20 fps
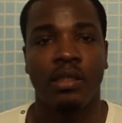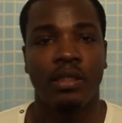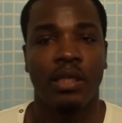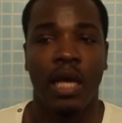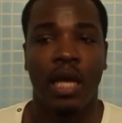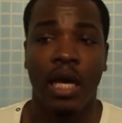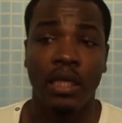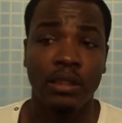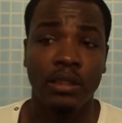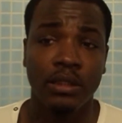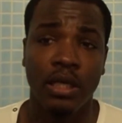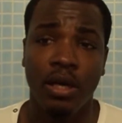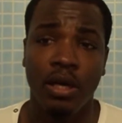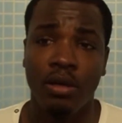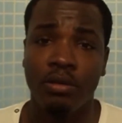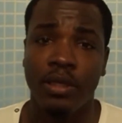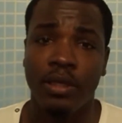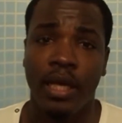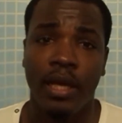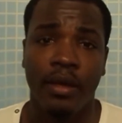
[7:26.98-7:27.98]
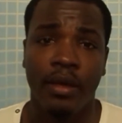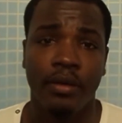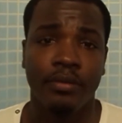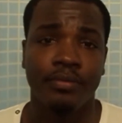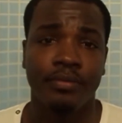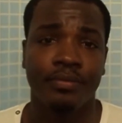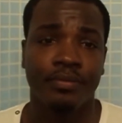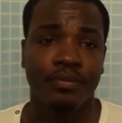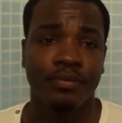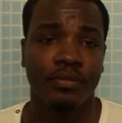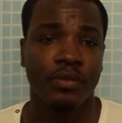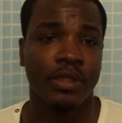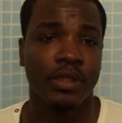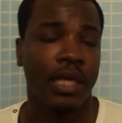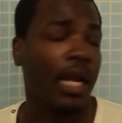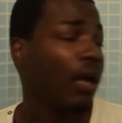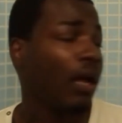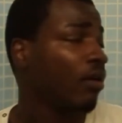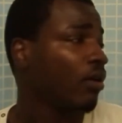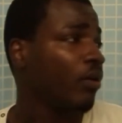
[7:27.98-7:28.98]
Yada's gone now.
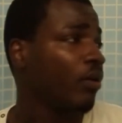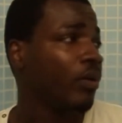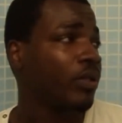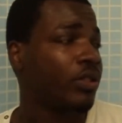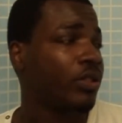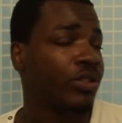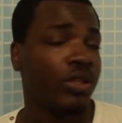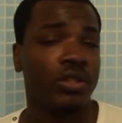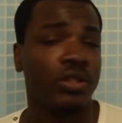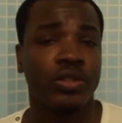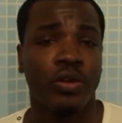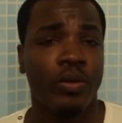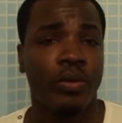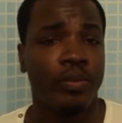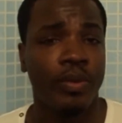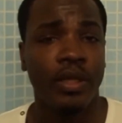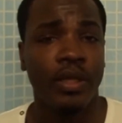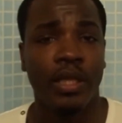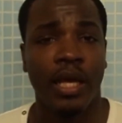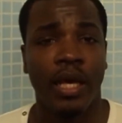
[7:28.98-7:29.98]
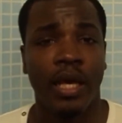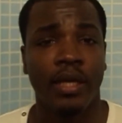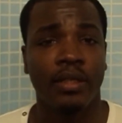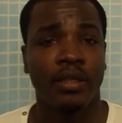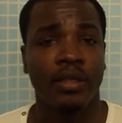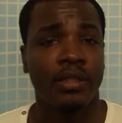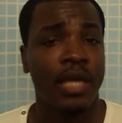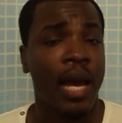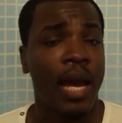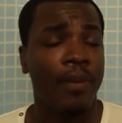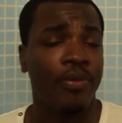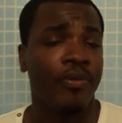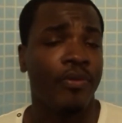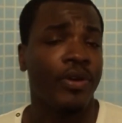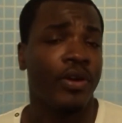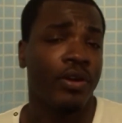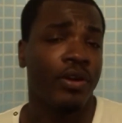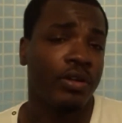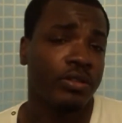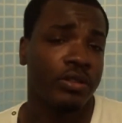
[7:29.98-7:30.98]
I don't know what the show's gonna be like. The top
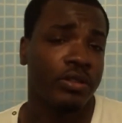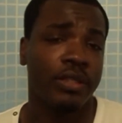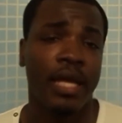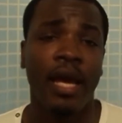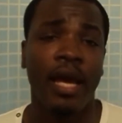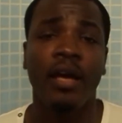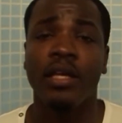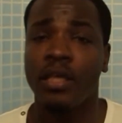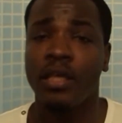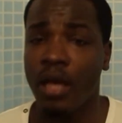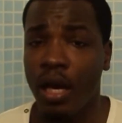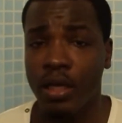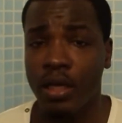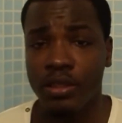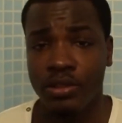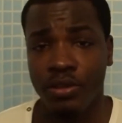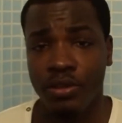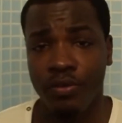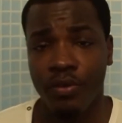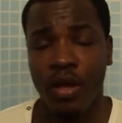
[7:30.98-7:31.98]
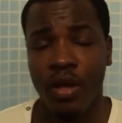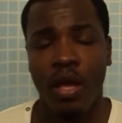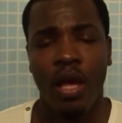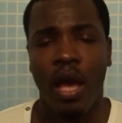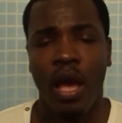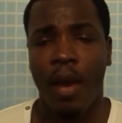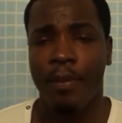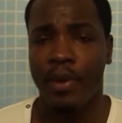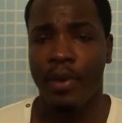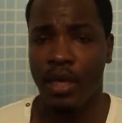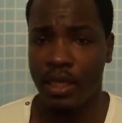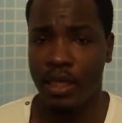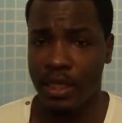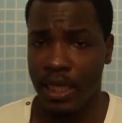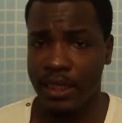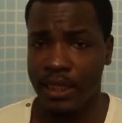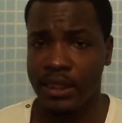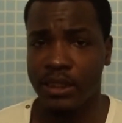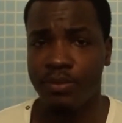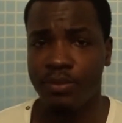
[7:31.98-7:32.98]
3 girls are now
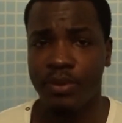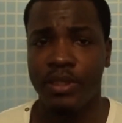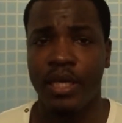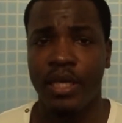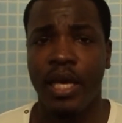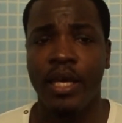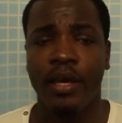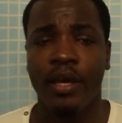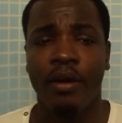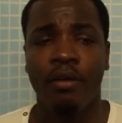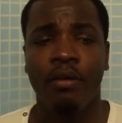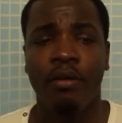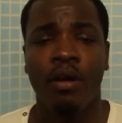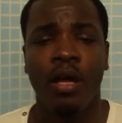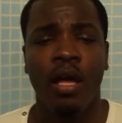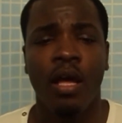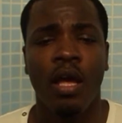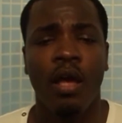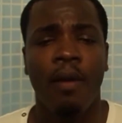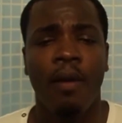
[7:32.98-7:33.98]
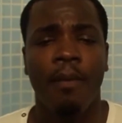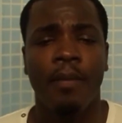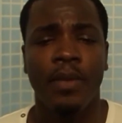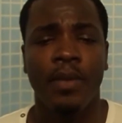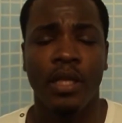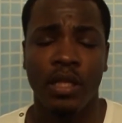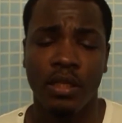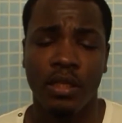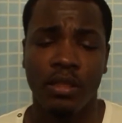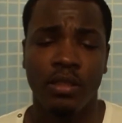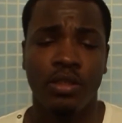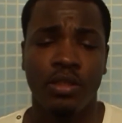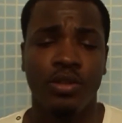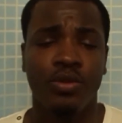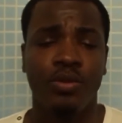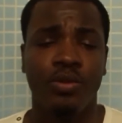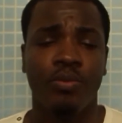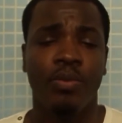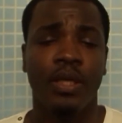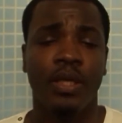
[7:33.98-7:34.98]
Alexis Mateo,
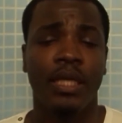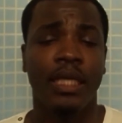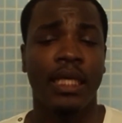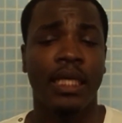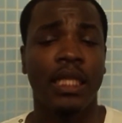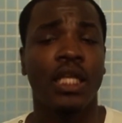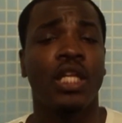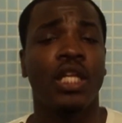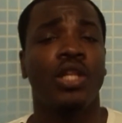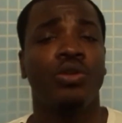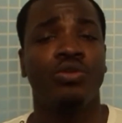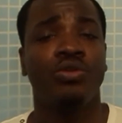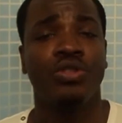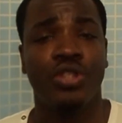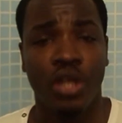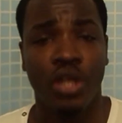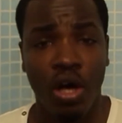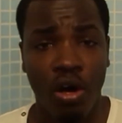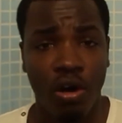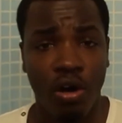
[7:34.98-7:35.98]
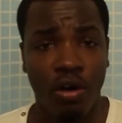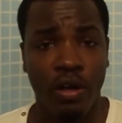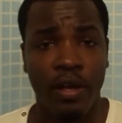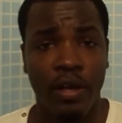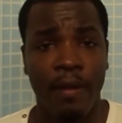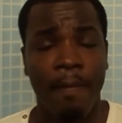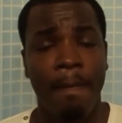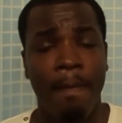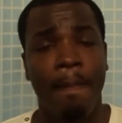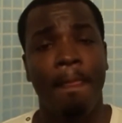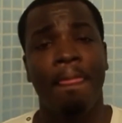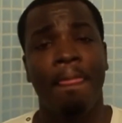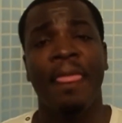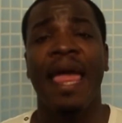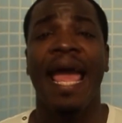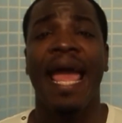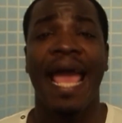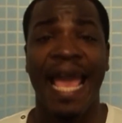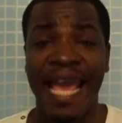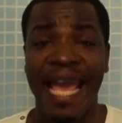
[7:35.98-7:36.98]
Manila Luzon,
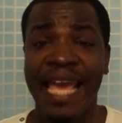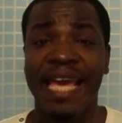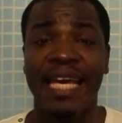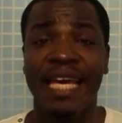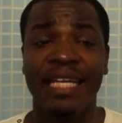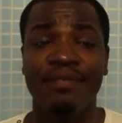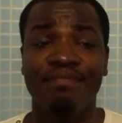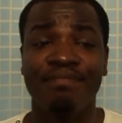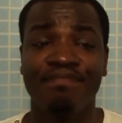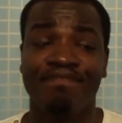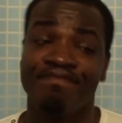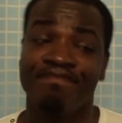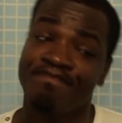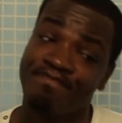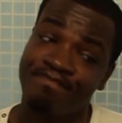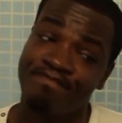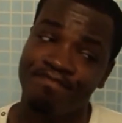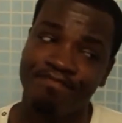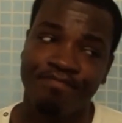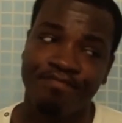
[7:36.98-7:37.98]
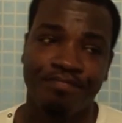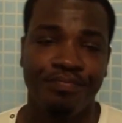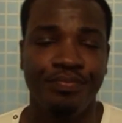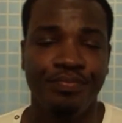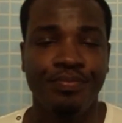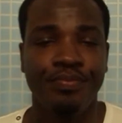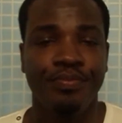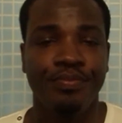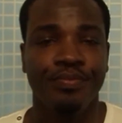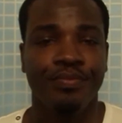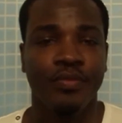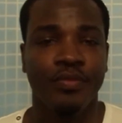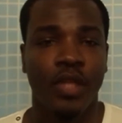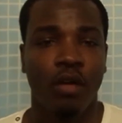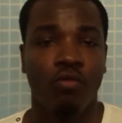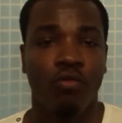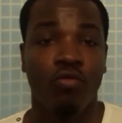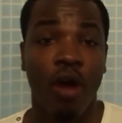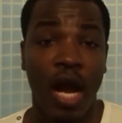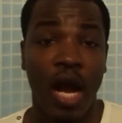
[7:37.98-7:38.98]
and
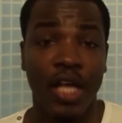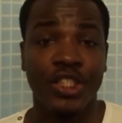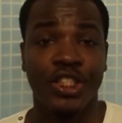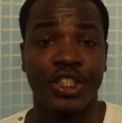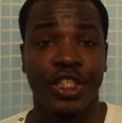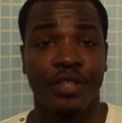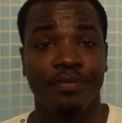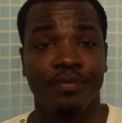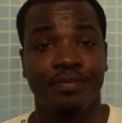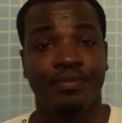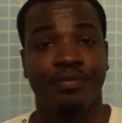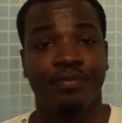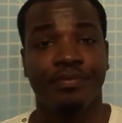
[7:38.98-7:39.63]
Raja.